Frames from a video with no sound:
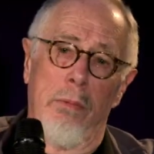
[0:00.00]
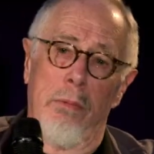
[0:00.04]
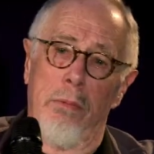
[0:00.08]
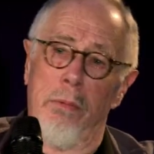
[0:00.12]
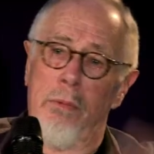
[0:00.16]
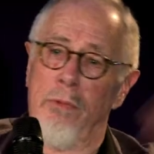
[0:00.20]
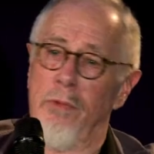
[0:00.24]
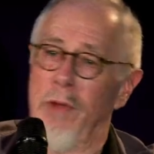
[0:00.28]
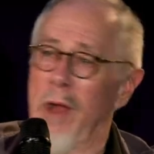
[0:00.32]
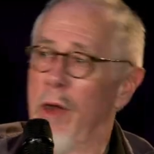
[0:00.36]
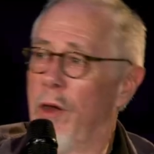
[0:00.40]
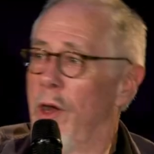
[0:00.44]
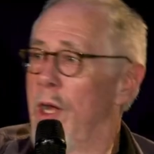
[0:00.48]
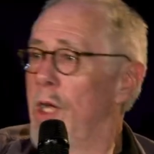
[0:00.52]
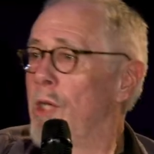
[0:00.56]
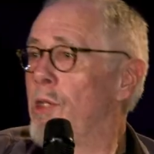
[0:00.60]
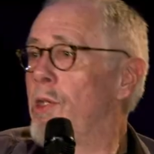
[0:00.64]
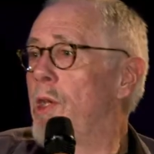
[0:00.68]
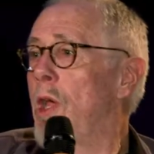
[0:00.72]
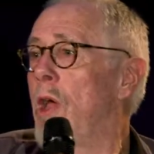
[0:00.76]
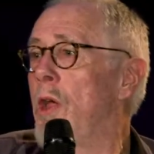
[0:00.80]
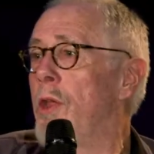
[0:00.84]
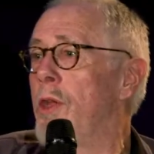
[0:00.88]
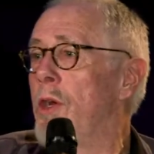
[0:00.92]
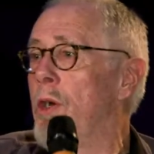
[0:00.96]
various
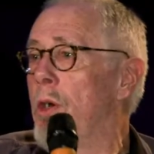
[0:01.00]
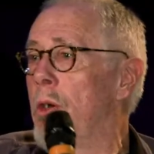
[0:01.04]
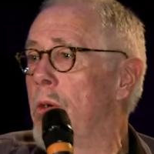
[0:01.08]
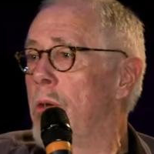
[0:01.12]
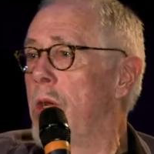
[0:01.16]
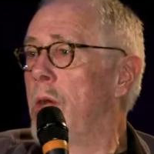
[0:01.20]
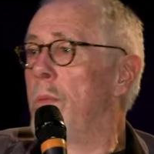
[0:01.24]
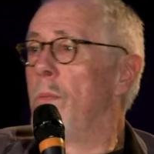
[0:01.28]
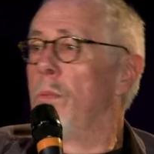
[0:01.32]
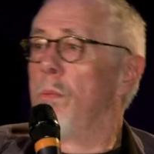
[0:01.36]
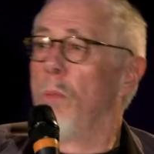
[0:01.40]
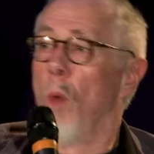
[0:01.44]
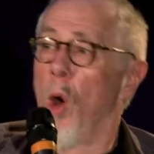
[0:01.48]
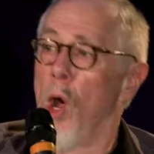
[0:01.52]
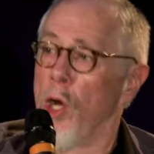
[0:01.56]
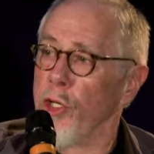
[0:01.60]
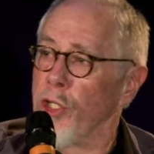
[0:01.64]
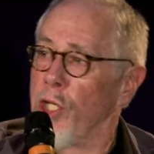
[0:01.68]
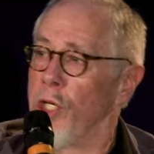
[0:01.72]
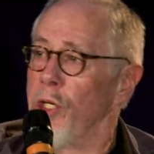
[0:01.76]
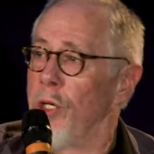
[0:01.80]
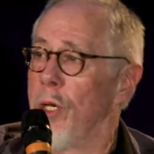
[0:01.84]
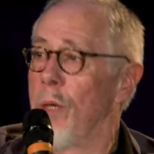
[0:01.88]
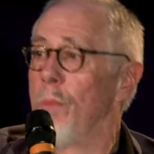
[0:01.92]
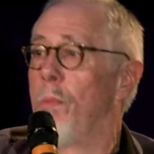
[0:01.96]
other
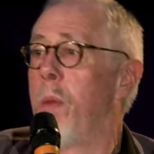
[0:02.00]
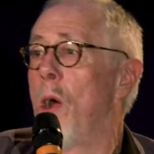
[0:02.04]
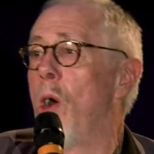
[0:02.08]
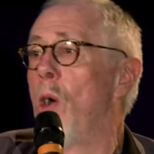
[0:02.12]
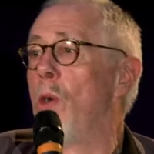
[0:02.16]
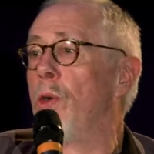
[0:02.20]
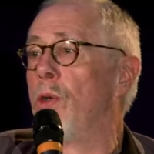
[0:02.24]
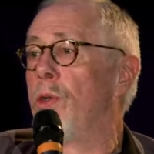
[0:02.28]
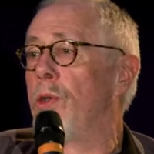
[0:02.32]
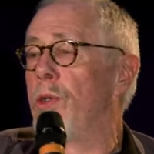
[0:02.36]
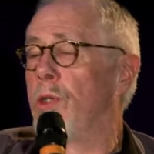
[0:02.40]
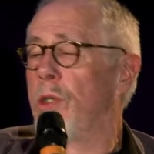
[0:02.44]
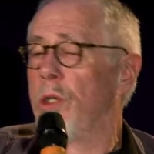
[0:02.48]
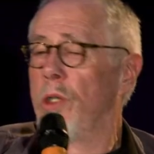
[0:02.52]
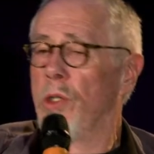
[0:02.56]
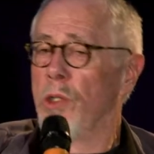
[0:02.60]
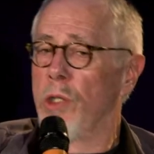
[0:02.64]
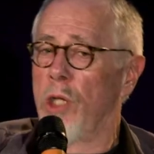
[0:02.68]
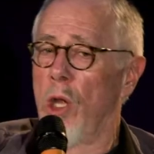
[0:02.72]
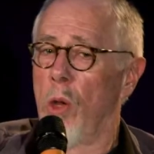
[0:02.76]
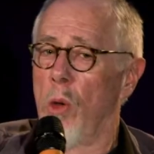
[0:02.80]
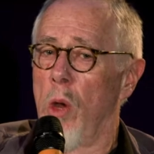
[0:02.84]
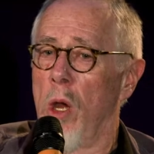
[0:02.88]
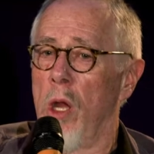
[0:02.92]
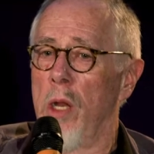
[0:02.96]
Washington Post, and
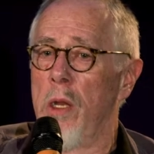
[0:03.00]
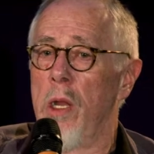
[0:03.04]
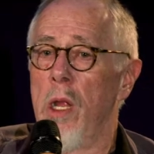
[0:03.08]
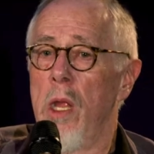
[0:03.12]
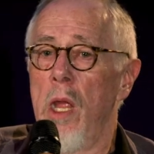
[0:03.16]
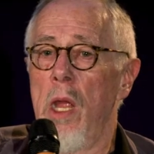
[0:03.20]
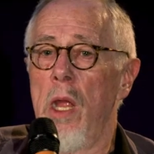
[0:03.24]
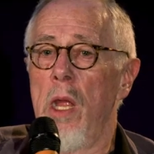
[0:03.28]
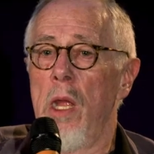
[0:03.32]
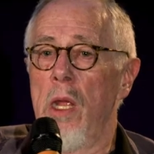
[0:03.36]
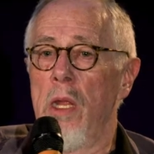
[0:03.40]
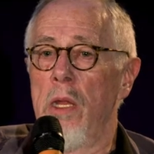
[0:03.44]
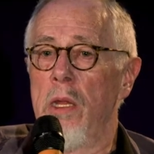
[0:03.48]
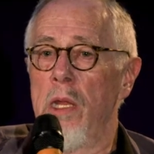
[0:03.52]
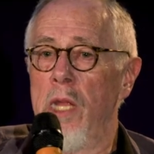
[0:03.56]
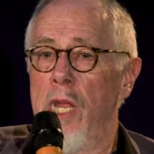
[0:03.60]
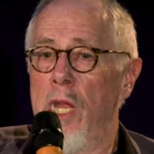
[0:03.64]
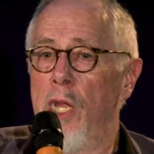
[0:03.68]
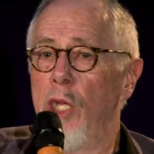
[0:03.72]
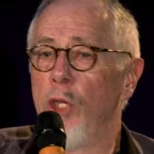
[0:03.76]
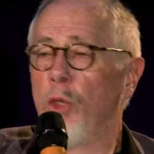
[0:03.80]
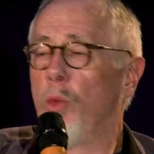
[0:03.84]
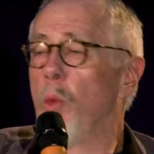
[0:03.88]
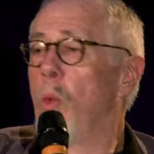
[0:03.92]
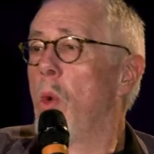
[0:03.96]
so on,
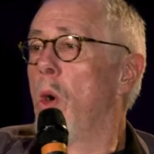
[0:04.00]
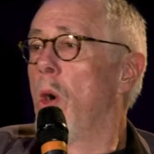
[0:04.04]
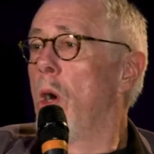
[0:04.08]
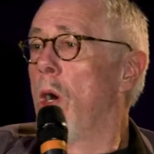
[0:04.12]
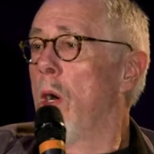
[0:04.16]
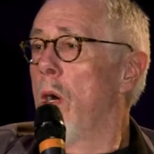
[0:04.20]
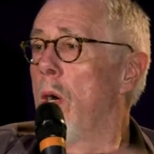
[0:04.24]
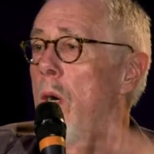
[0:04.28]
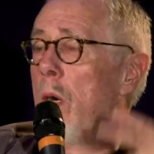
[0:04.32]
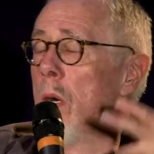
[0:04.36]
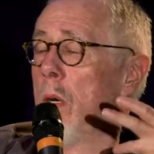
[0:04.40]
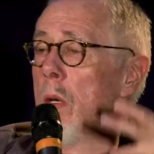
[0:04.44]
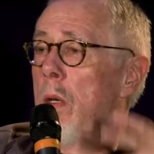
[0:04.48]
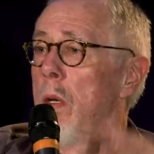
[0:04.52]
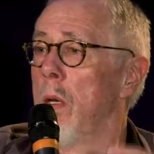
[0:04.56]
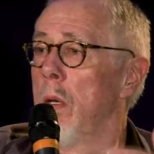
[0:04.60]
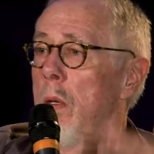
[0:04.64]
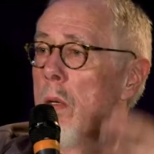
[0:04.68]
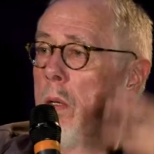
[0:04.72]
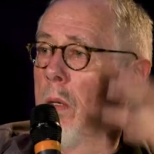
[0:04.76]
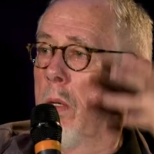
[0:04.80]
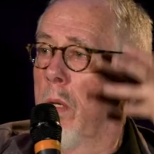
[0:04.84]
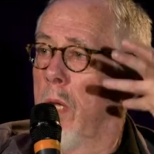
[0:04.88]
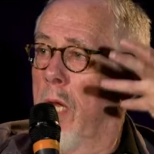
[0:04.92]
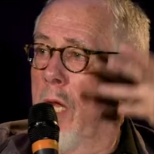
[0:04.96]
these were
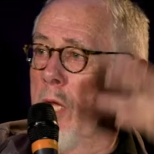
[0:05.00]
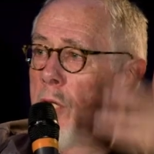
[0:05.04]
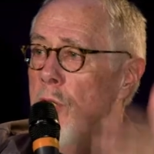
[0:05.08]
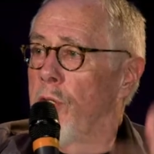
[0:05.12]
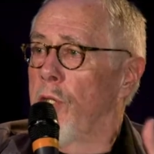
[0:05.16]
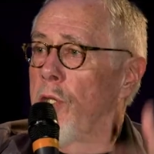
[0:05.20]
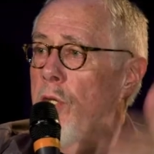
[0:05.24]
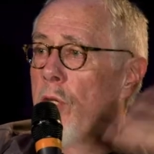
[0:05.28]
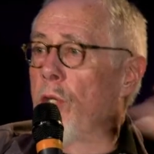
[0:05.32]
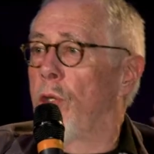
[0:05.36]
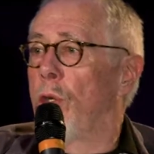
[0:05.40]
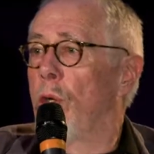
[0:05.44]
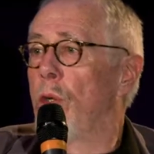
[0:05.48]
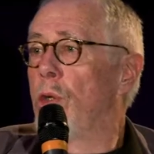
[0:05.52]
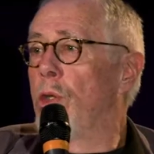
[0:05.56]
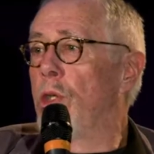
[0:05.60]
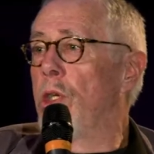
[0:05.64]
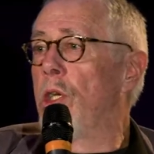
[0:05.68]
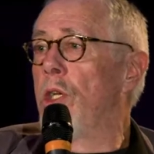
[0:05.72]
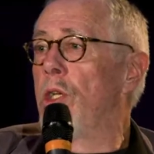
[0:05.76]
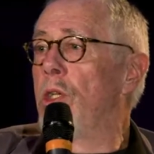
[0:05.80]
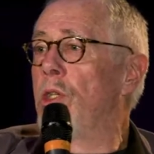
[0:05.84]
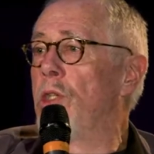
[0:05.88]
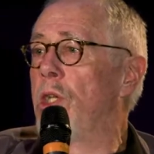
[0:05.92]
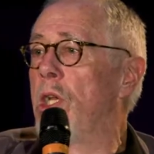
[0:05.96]

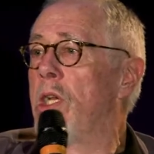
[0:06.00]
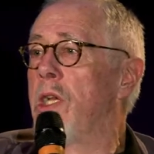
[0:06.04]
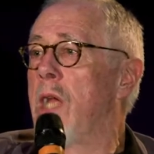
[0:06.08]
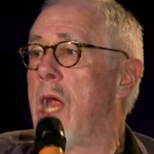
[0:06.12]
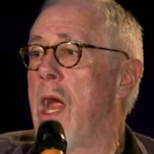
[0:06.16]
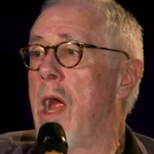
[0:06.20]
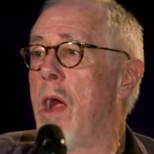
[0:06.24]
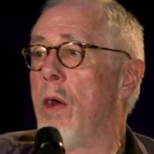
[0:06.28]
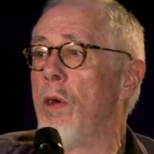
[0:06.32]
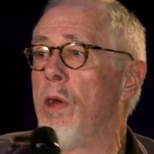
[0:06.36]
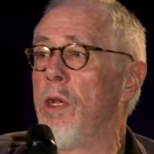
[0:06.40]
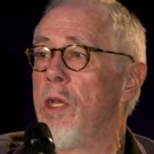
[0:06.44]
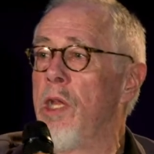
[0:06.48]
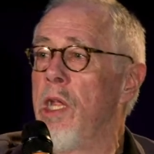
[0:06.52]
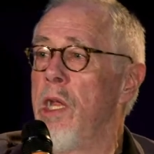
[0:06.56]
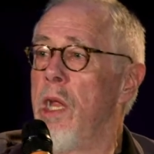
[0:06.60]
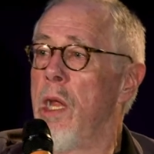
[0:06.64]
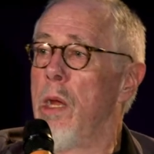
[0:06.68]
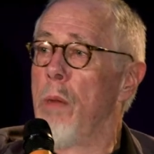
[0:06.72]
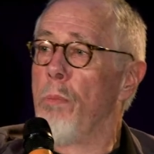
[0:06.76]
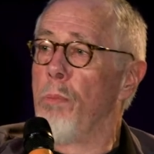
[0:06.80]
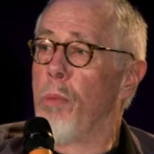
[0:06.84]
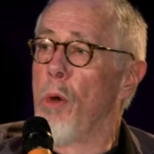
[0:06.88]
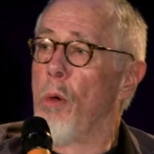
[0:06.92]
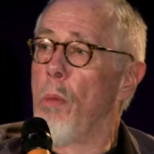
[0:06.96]
institutions that carried the
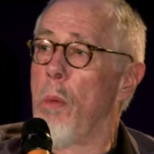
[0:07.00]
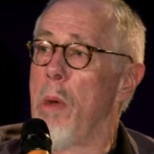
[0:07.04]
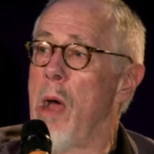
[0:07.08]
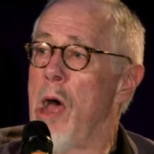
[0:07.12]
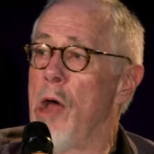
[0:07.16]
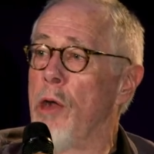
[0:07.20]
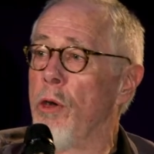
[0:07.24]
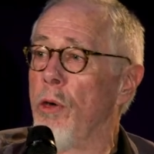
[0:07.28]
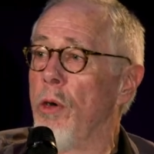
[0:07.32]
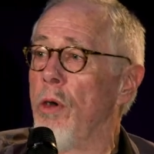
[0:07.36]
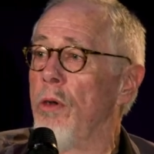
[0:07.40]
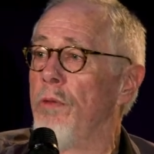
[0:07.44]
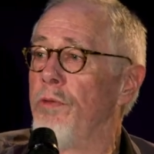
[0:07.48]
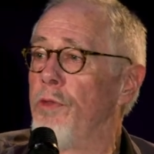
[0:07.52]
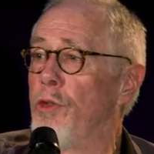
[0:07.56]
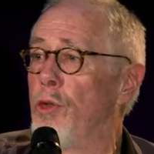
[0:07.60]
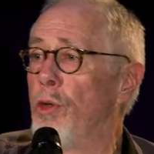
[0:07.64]
imprimatur of